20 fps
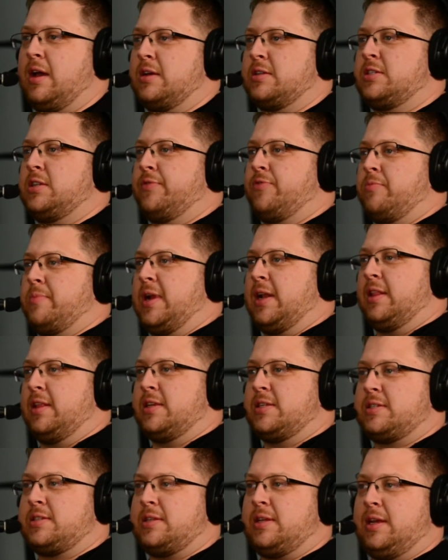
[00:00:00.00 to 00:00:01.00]
silver
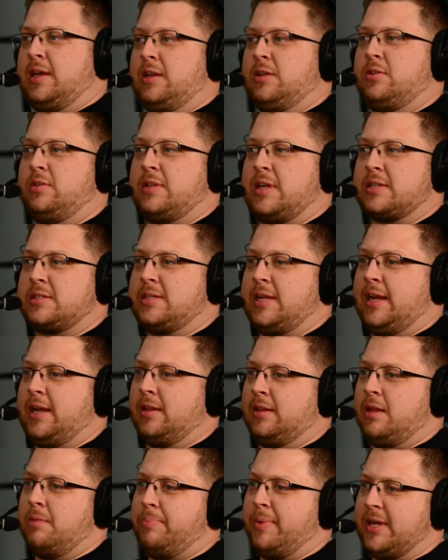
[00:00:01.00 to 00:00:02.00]
medalist in 2008
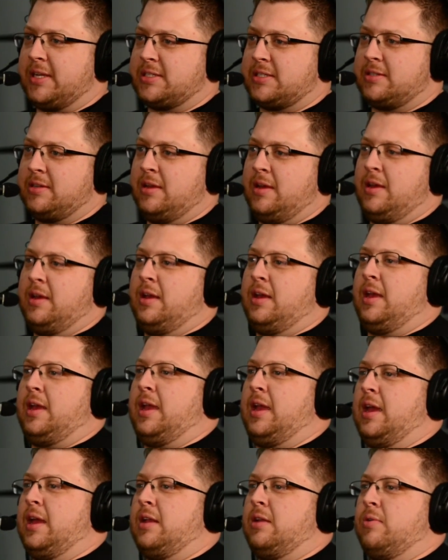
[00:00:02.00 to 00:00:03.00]
Olympics,
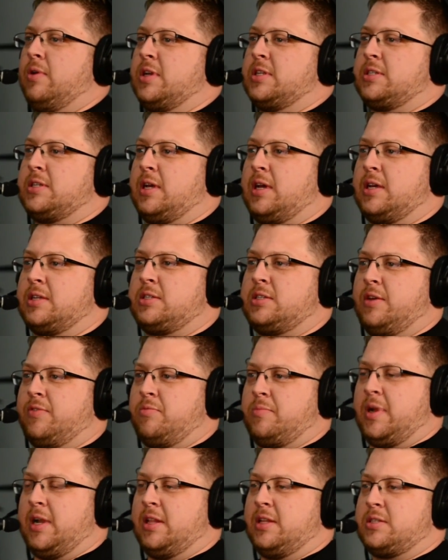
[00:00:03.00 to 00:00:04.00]
and was
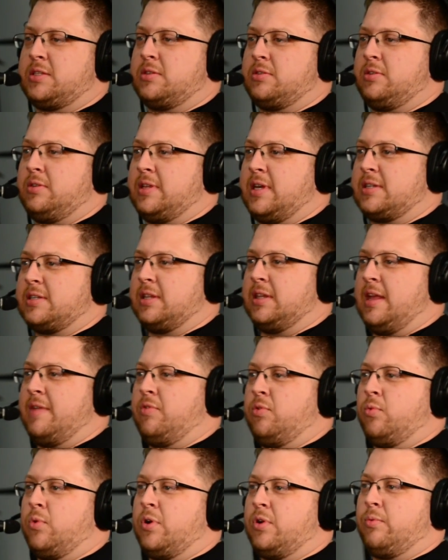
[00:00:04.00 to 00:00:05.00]
silver medalist in
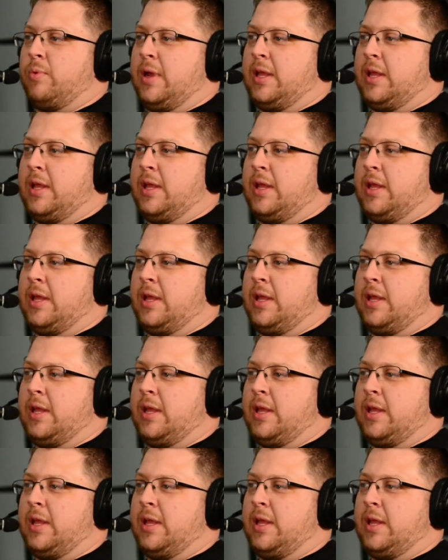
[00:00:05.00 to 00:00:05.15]
2011 World